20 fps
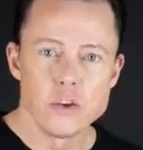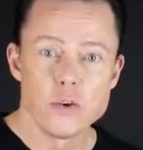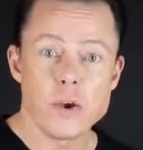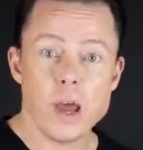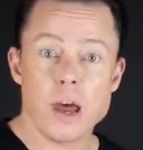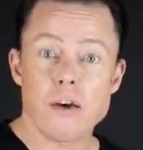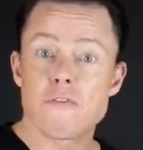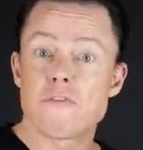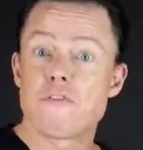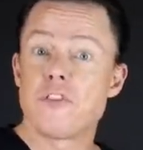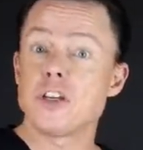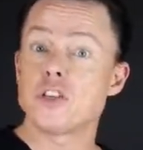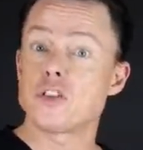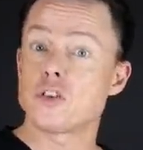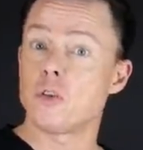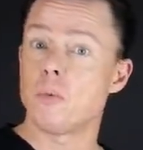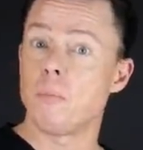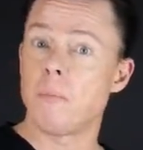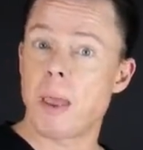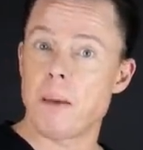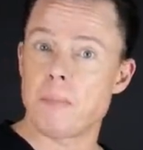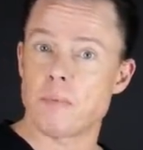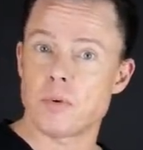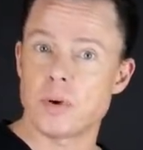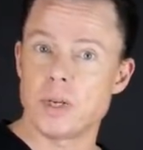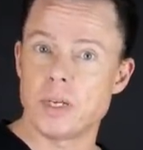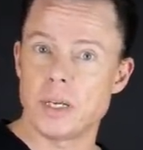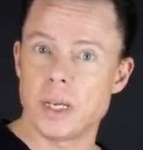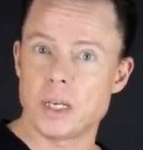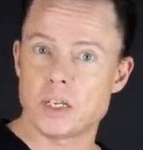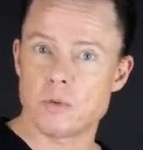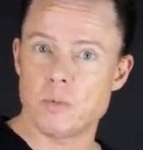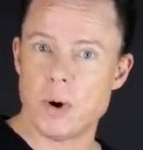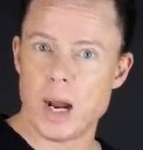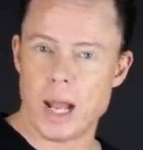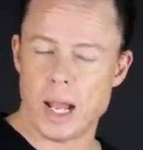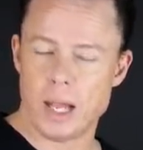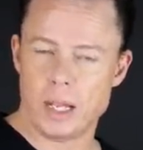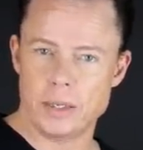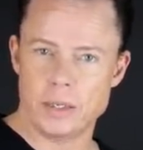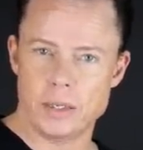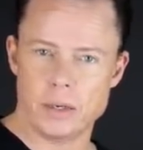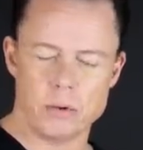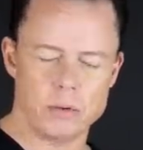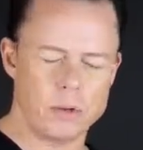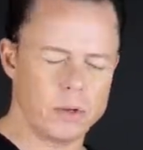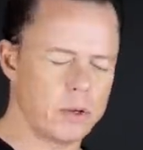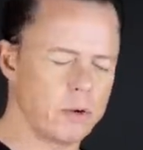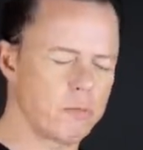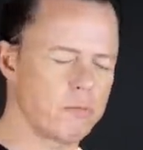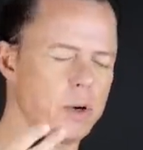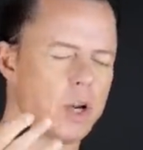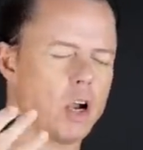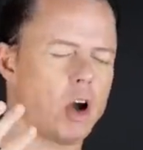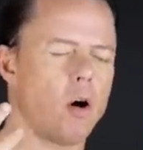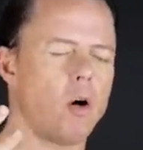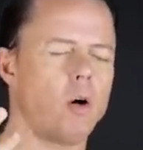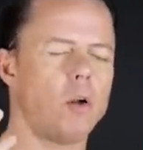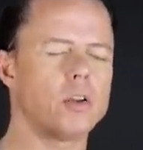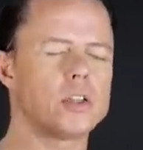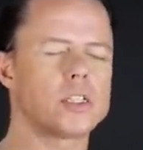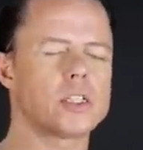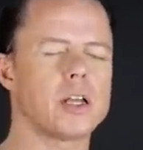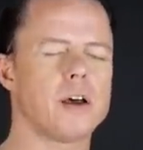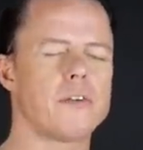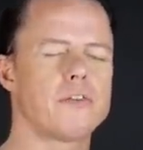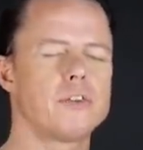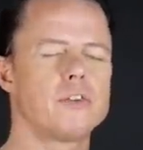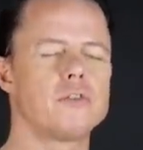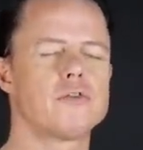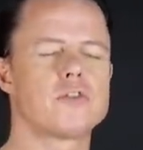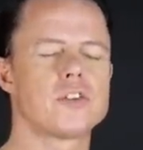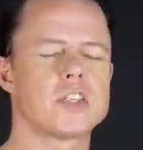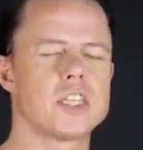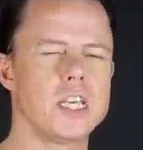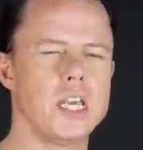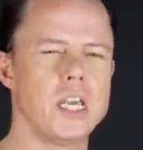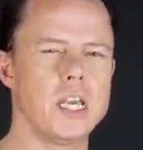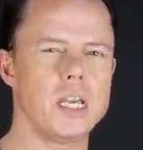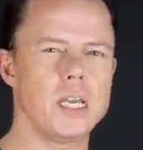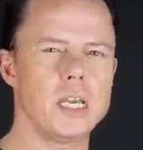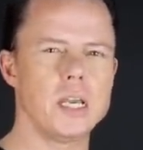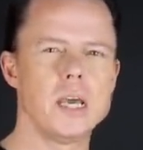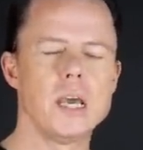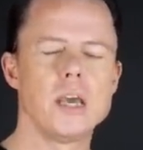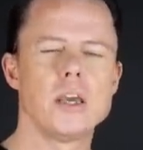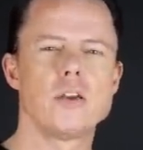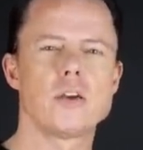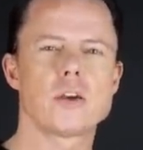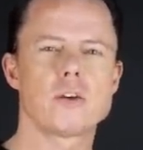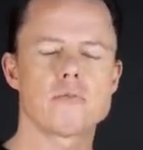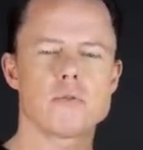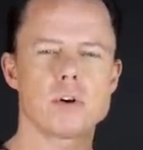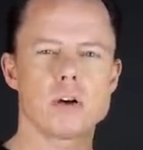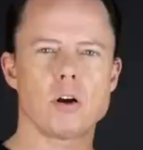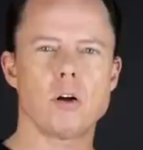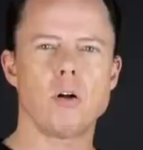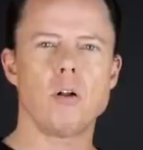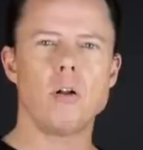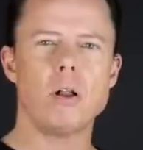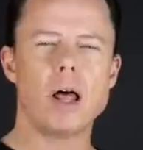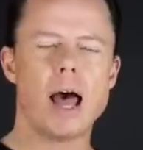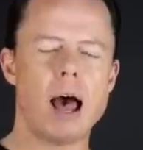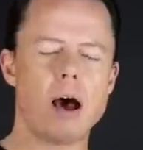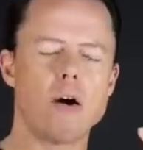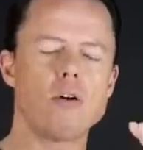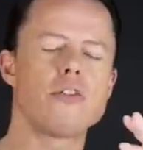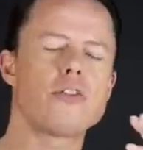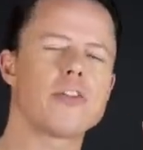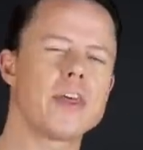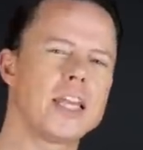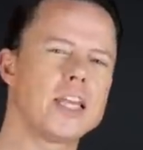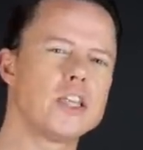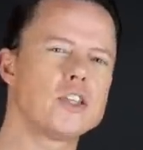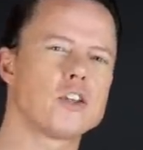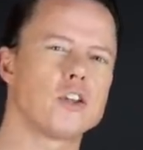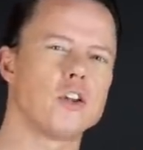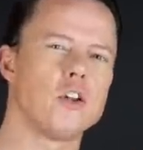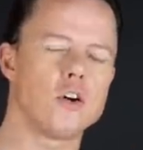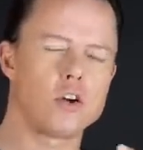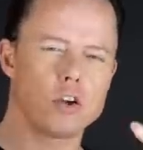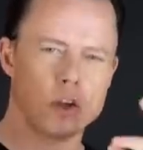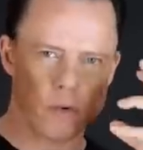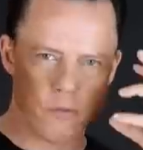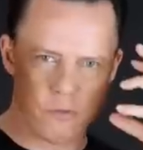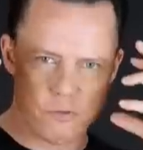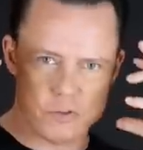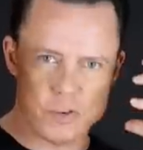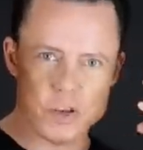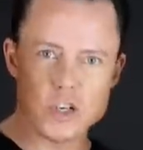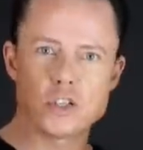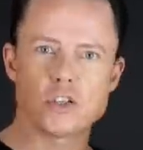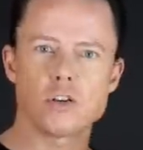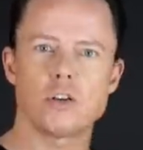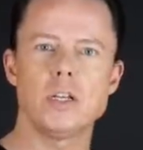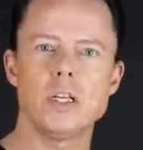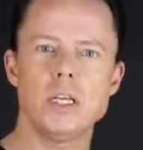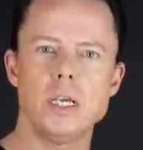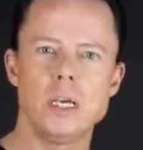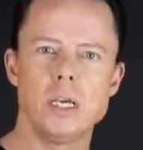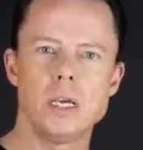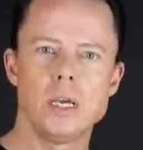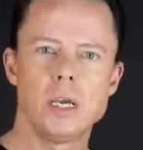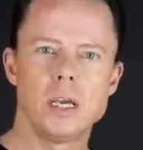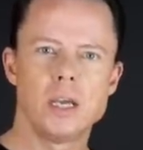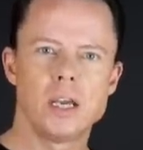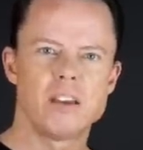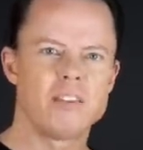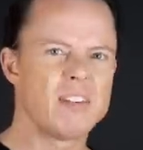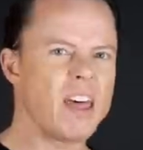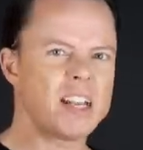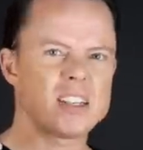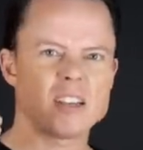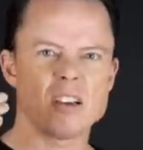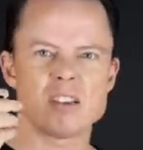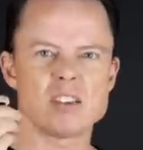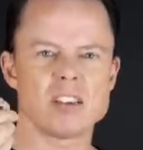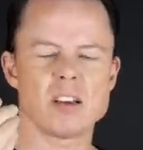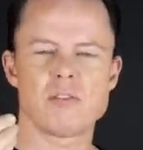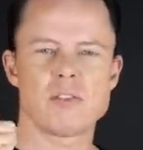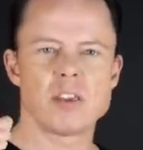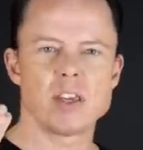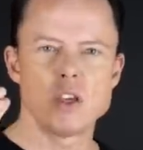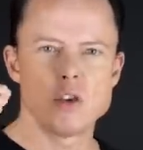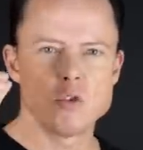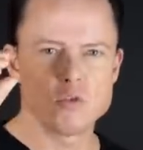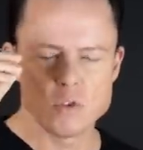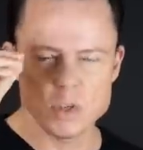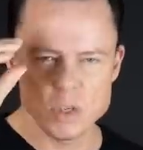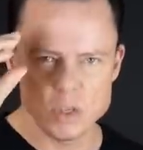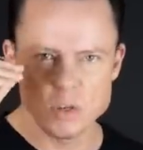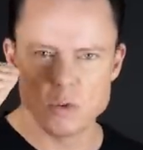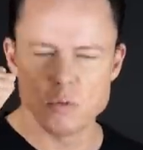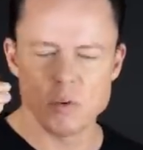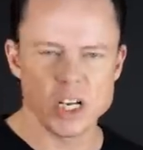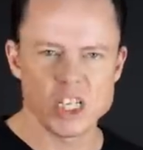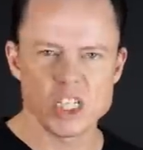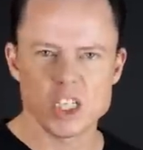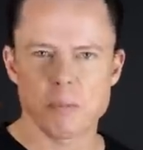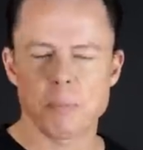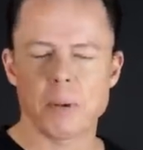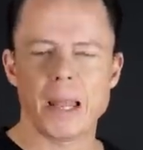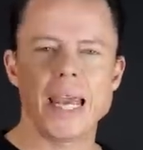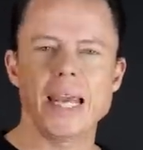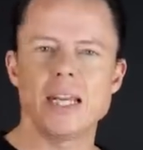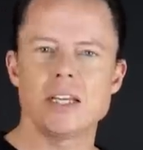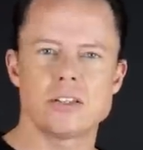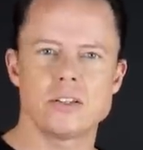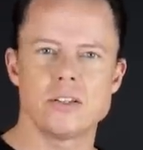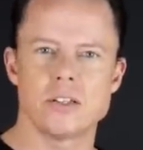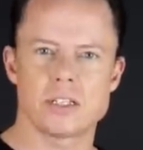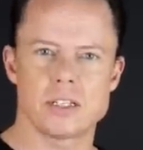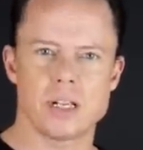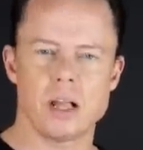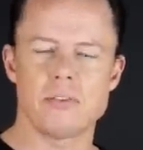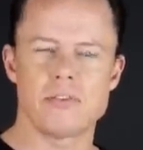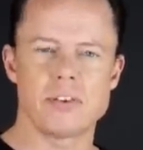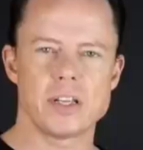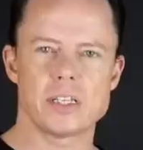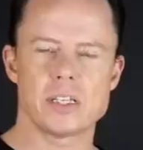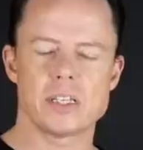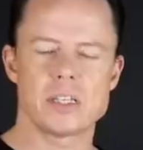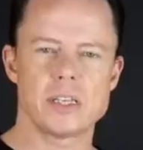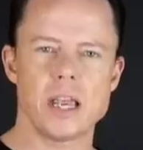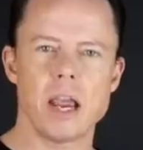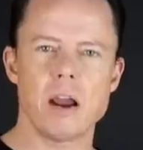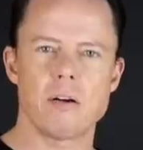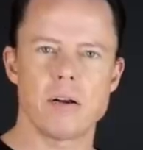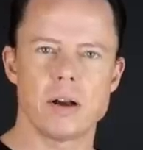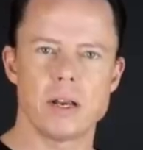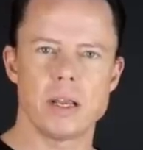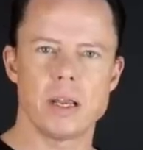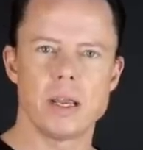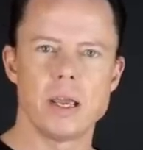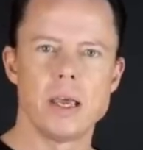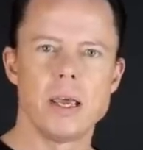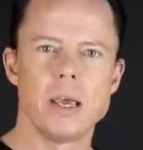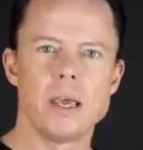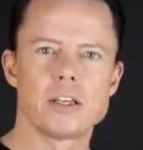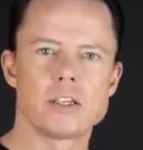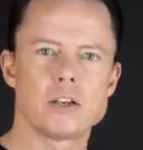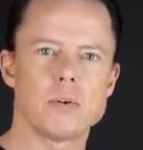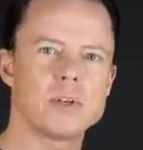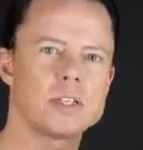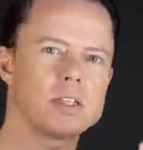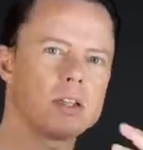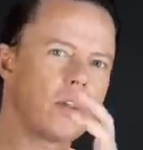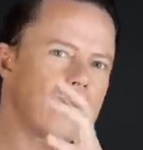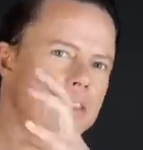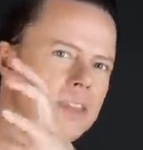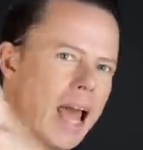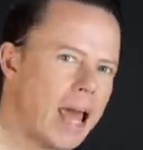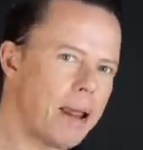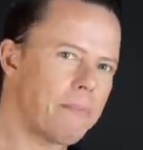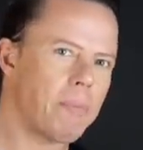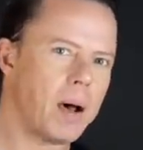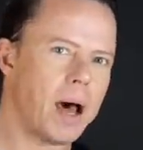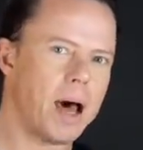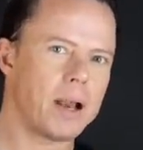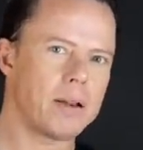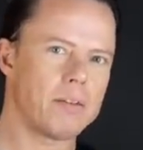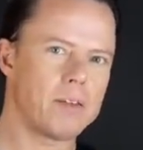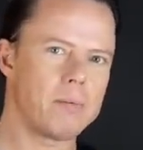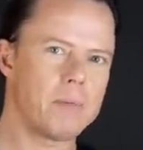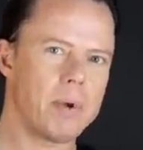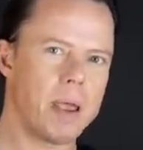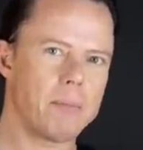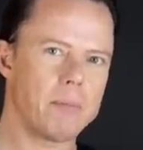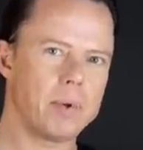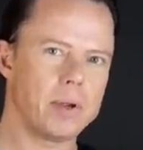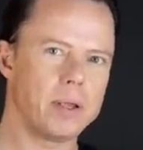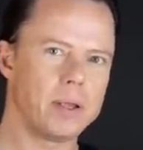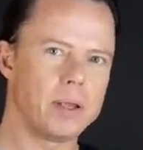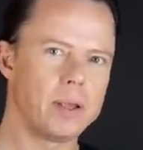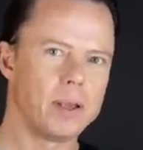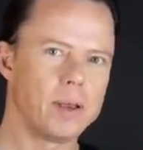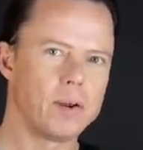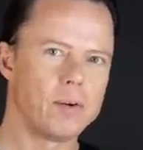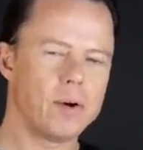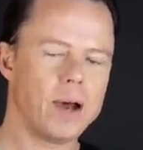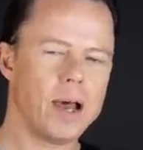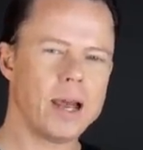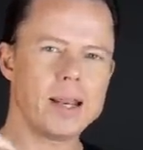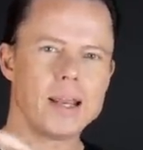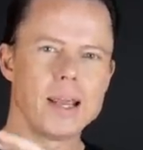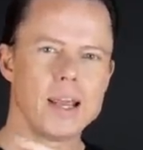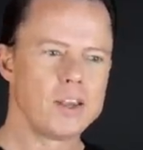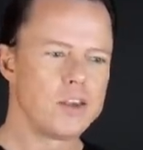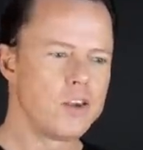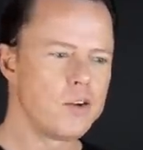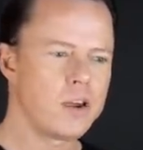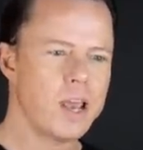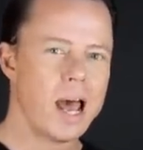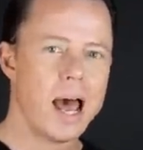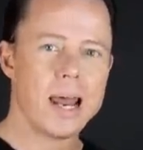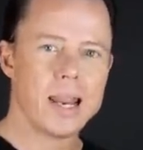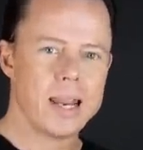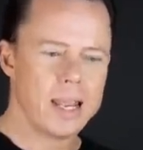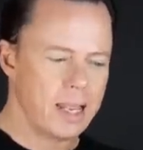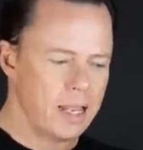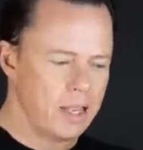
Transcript: You got visual memory as well. You know, you can recall stuff you've seen. You can recall how things look visually. That's not something you explain to yourself necessarily. So it's not that part of the memory, right? You got